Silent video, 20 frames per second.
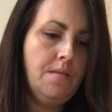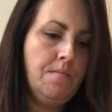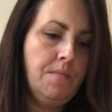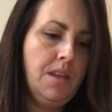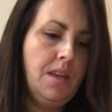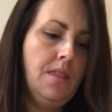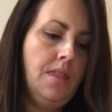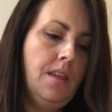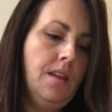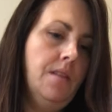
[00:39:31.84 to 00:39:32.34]

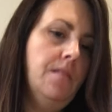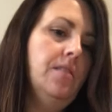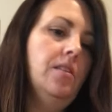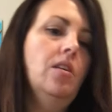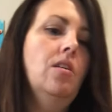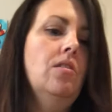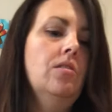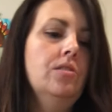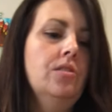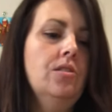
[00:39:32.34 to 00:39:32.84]
And then
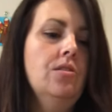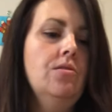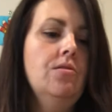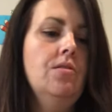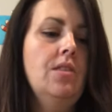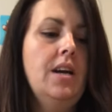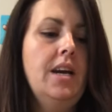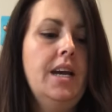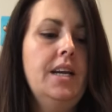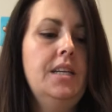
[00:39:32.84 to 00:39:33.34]

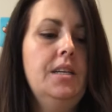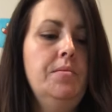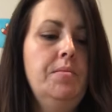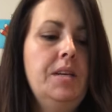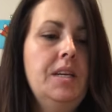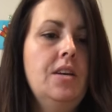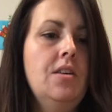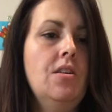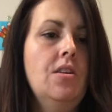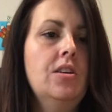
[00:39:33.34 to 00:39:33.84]
also I had to
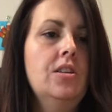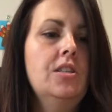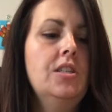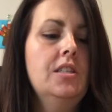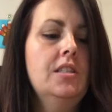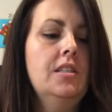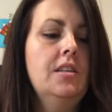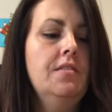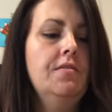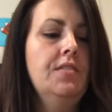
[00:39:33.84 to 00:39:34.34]
be
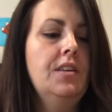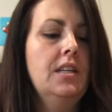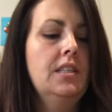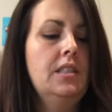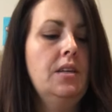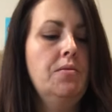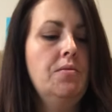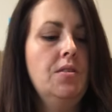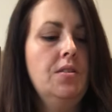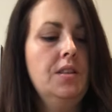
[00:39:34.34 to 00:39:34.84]
conscious of, because
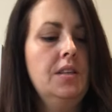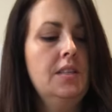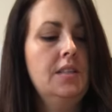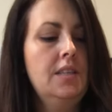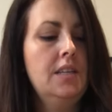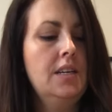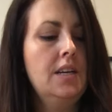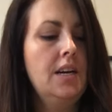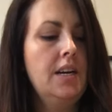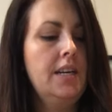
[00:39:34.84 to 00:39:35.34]
I want this
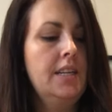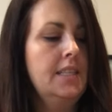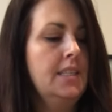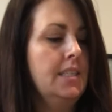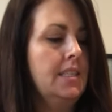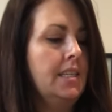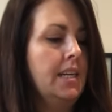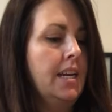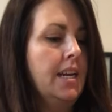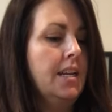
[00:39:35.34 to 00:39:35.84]
to kind of
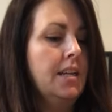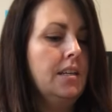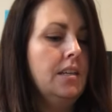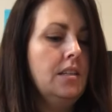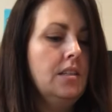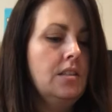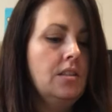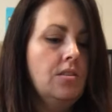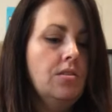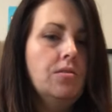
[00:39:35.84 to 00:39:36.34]
stand.
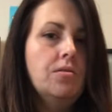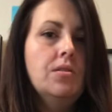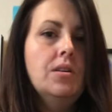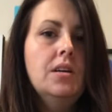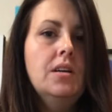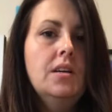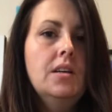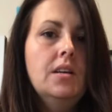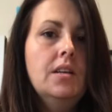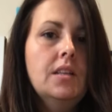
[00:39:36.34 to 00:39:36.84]
So
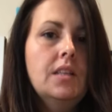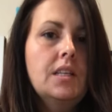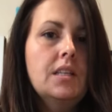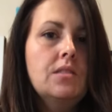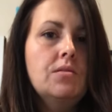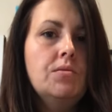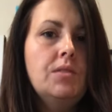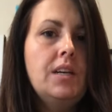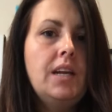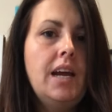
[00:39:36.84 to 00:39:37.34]

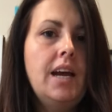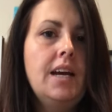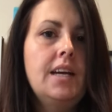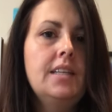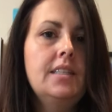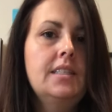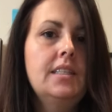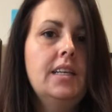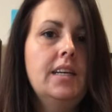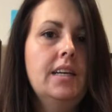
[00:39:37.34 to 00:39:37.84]
this one
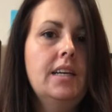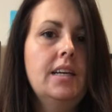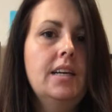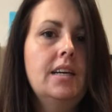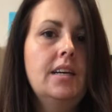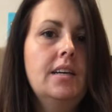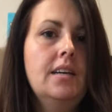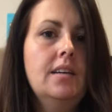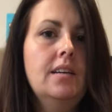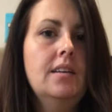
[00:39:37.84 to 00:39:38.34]
has like
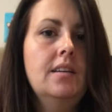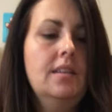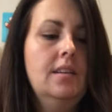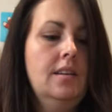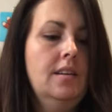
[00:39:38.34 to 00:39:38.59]
a,